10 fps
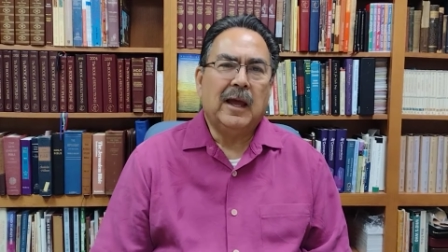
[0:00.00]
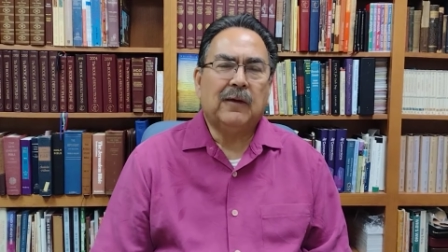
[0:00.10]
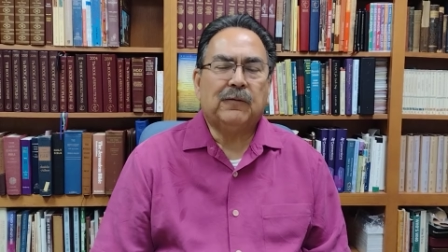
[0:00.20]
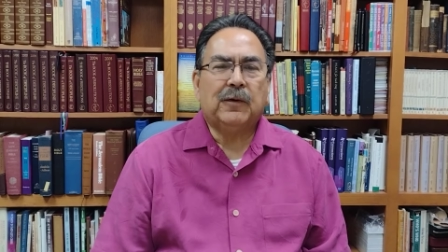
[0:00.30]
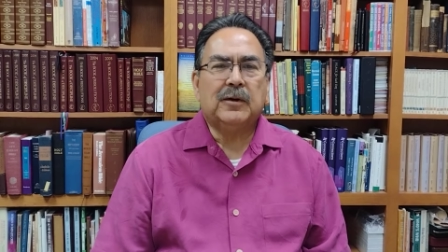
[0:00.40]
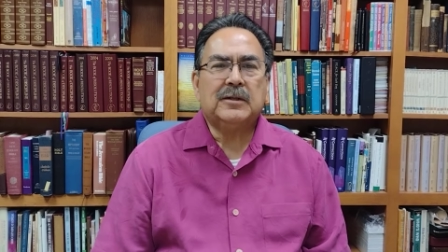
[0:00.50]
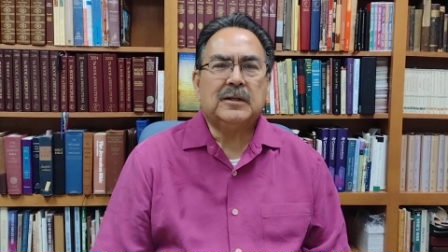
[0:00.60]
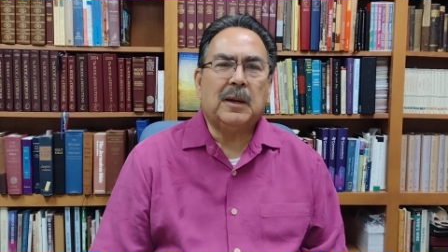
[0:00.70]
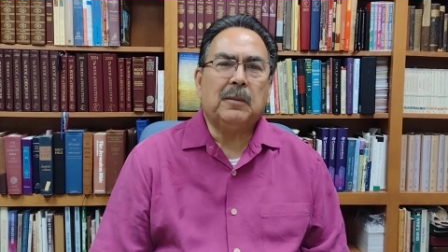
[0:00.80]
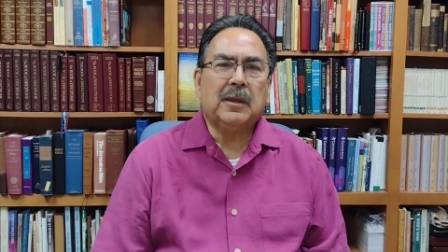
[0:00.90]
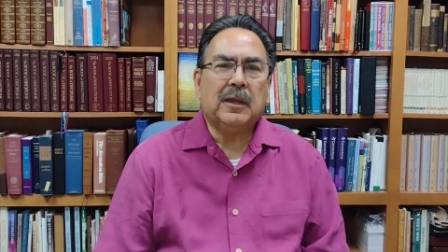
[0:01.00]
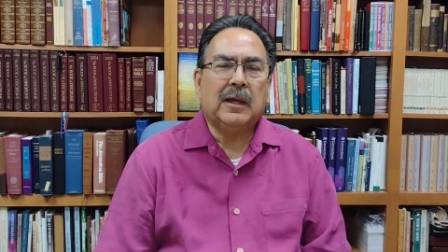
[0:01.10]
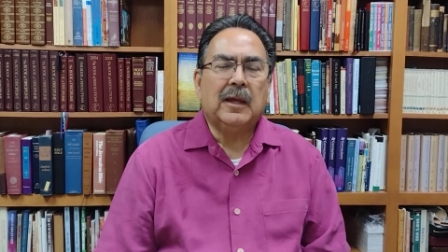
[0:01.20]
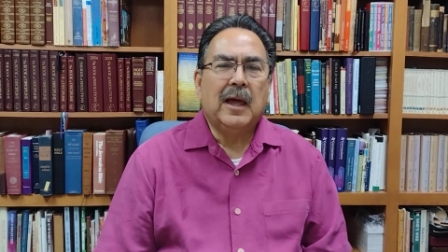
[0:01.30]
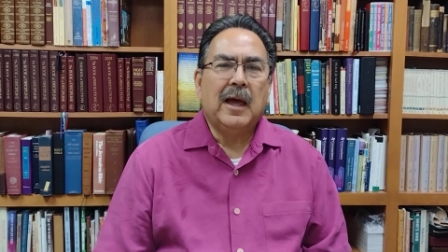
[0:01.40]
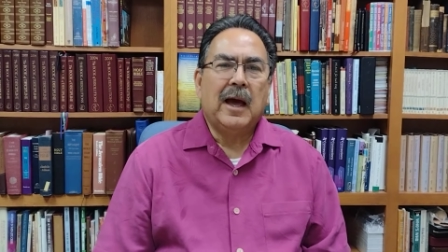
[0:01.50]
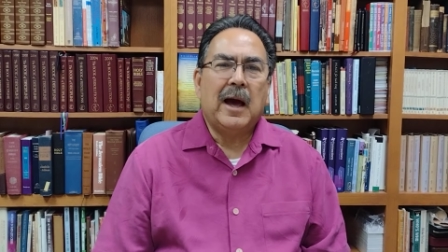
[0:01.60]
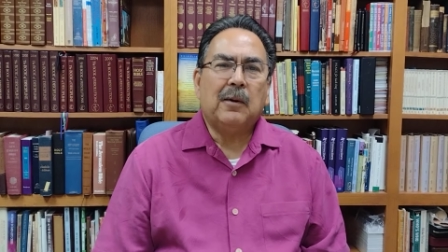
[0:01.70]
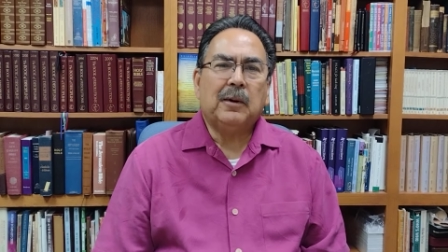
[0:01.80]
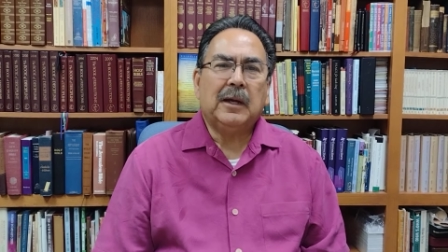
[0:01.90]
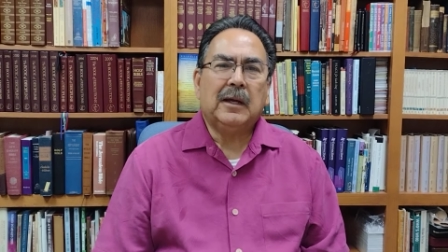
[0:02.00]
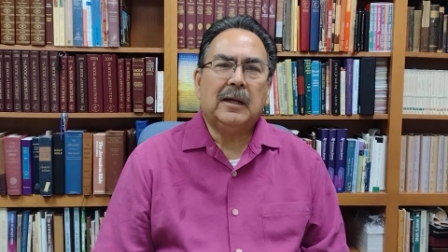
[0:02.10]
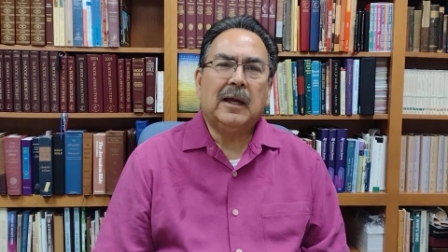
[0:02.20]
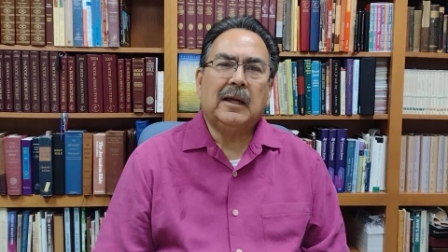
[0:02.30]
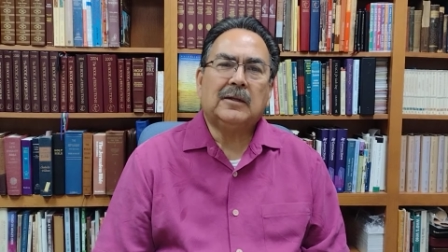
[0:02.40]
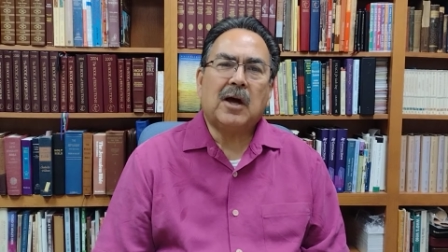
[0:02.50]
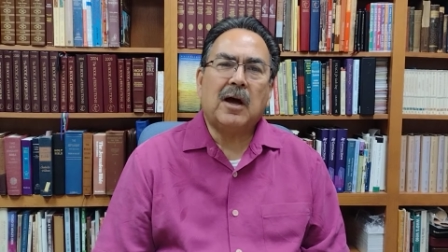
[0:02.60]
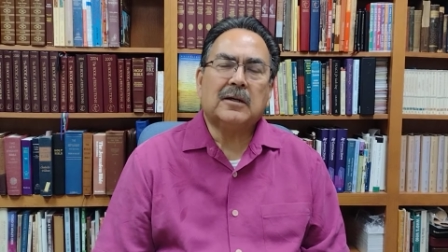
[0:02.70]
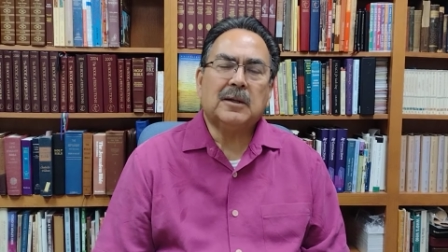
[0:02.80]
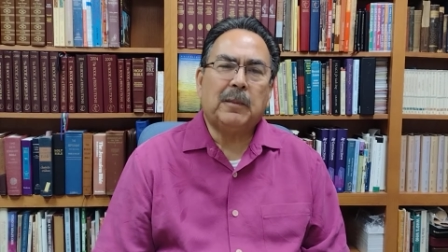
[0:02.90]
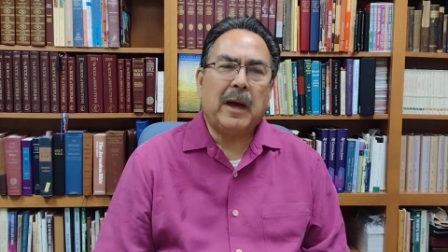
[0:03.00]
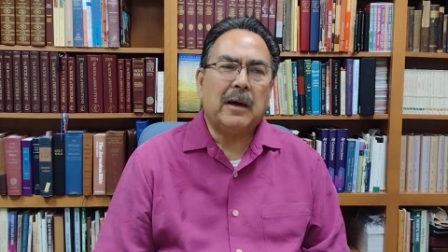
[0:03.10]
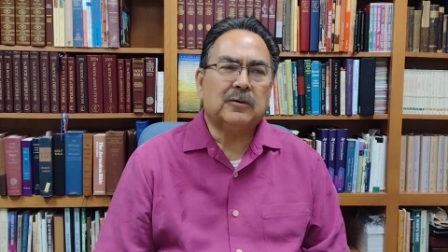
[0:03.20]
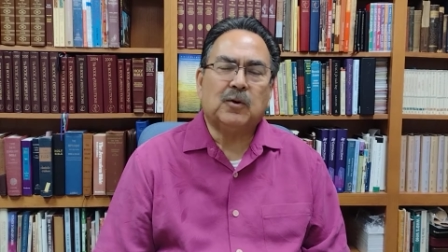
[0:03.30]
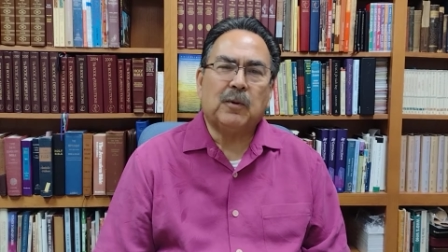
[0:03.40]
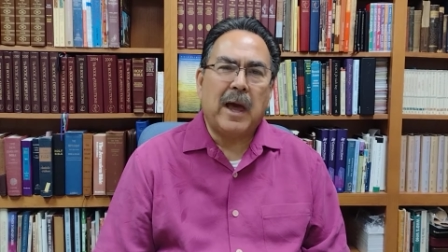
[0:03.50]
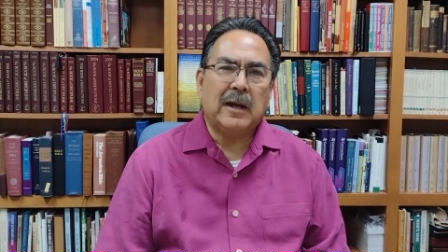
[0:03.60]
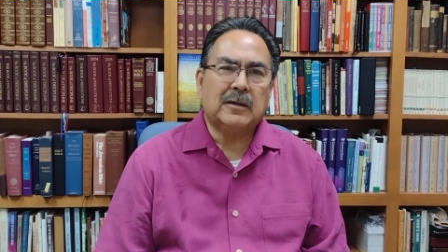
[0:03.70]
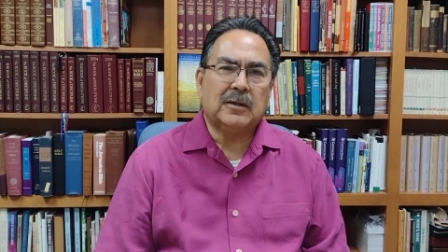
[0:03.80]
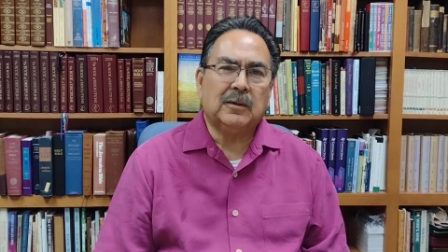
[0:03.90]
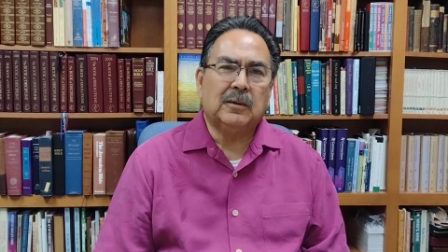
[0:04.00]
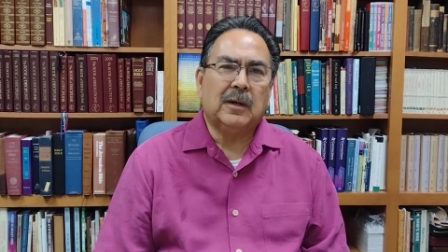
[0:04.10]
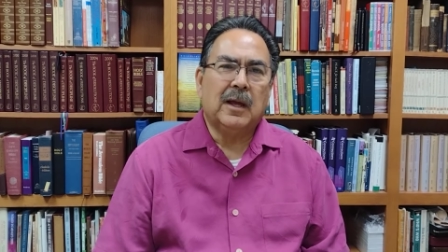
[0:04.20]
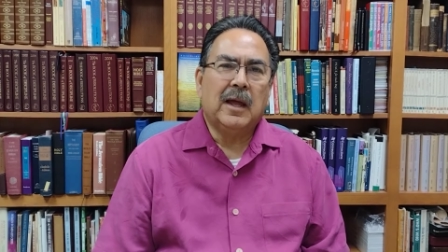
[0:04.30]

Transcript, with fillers: in 1 Timothy, how he, he talks about gratitude.